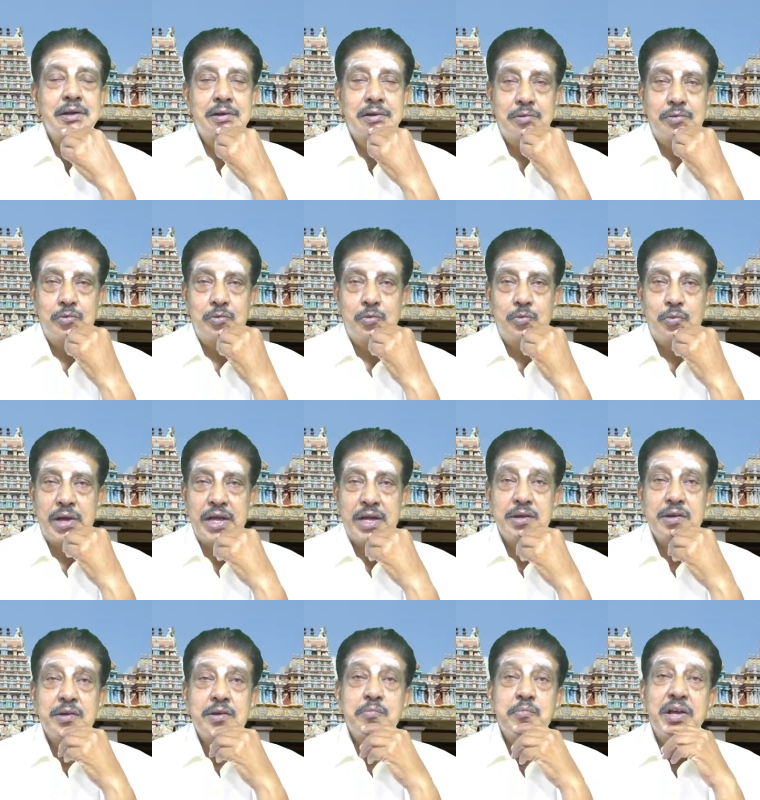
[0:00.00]

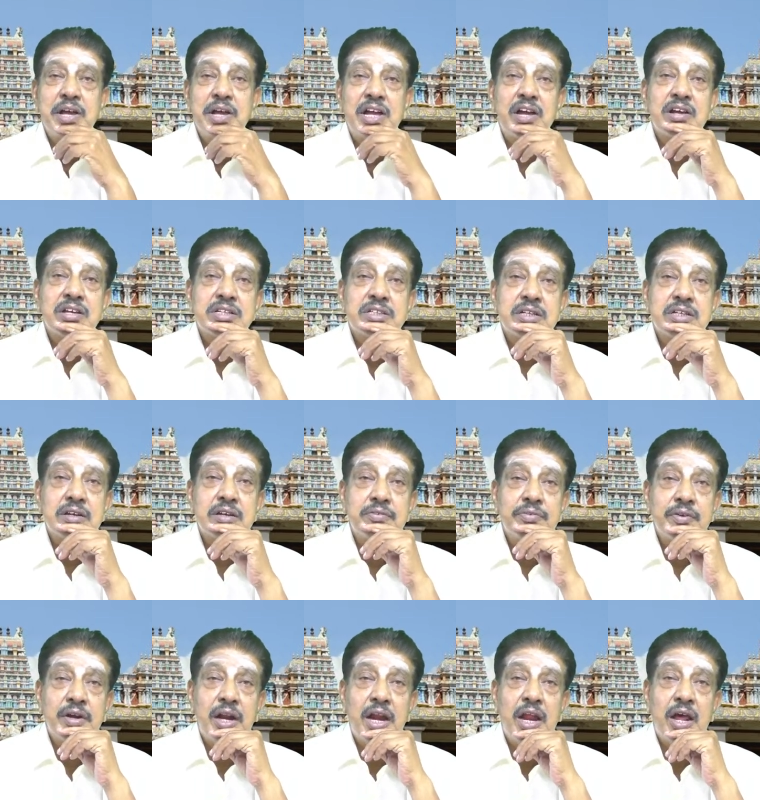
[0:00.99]
Why? Because of
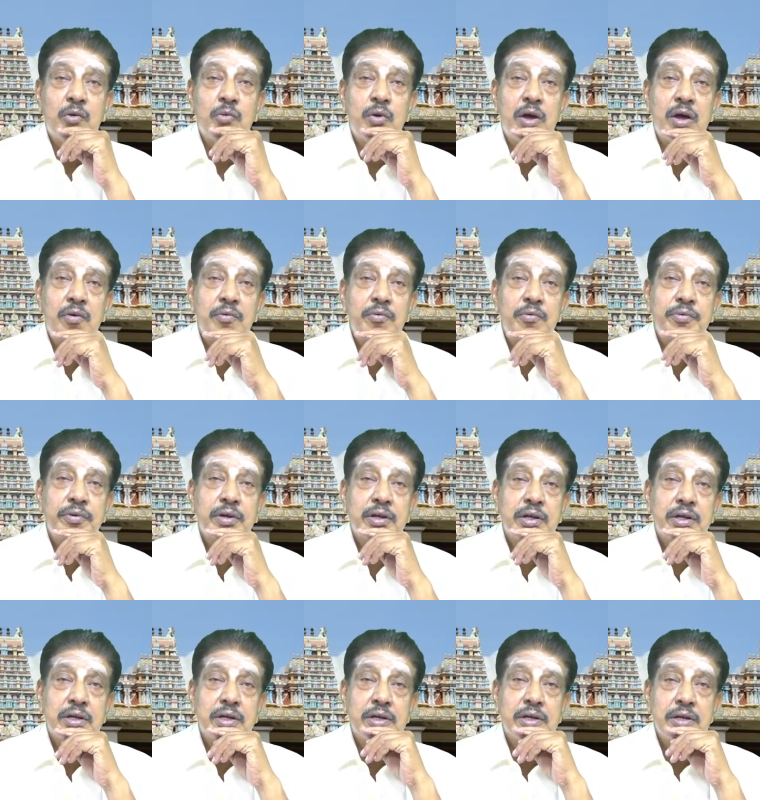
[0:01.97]
love of
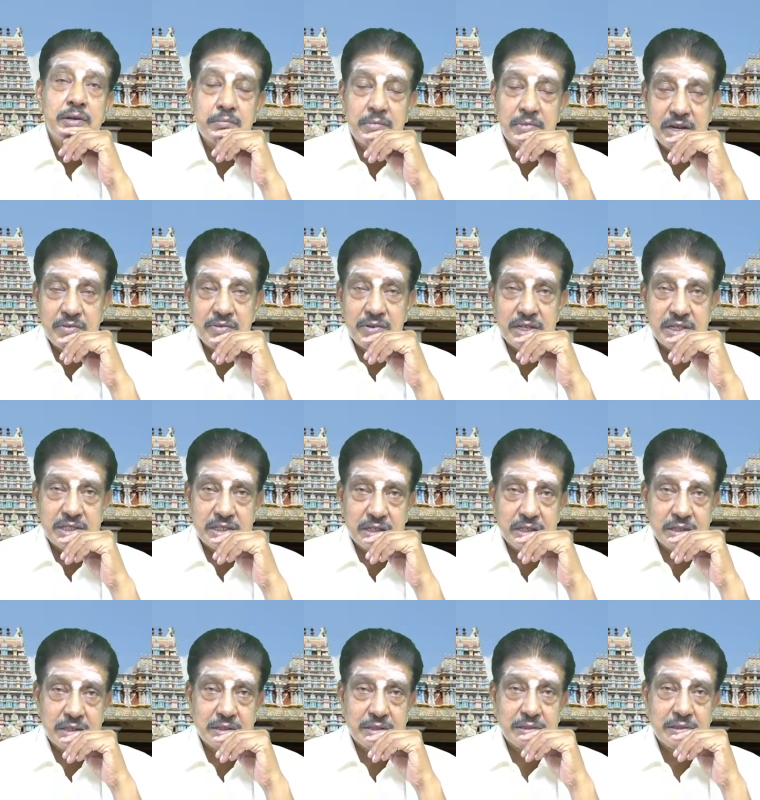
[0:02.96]
Manivasaka.
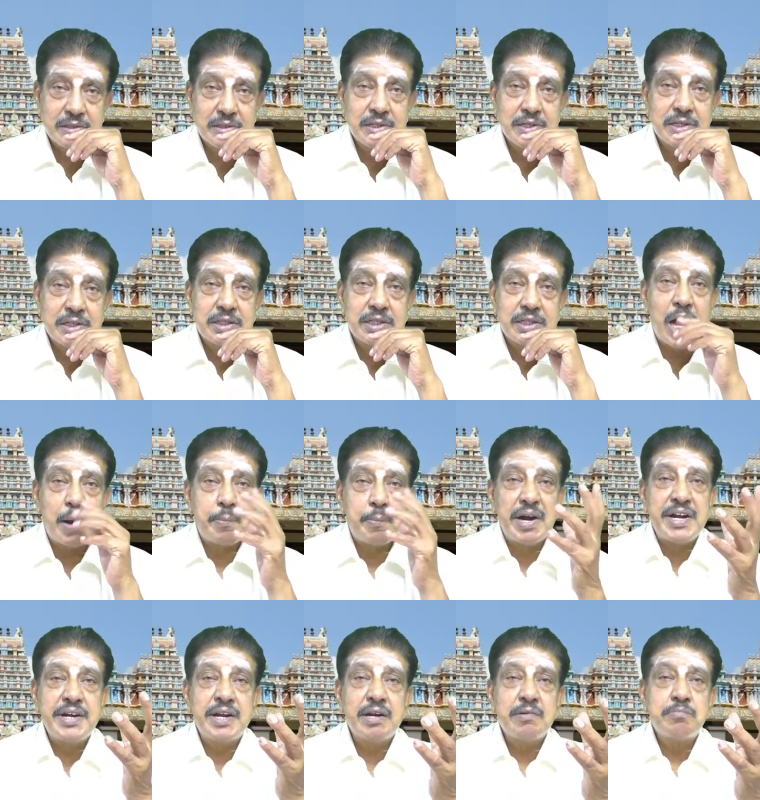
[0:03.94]
The
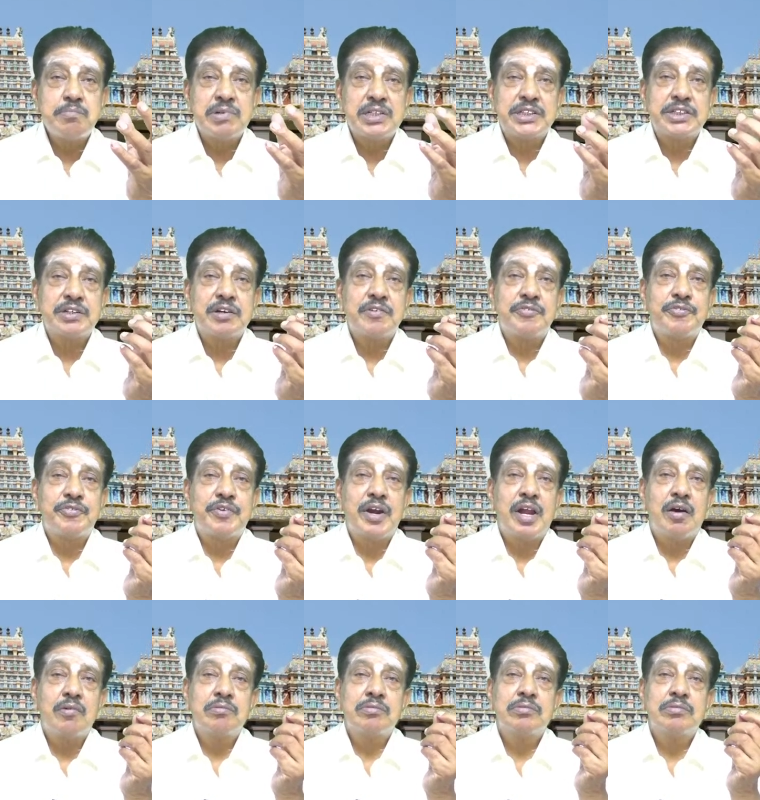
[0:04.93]
abundant measure of love.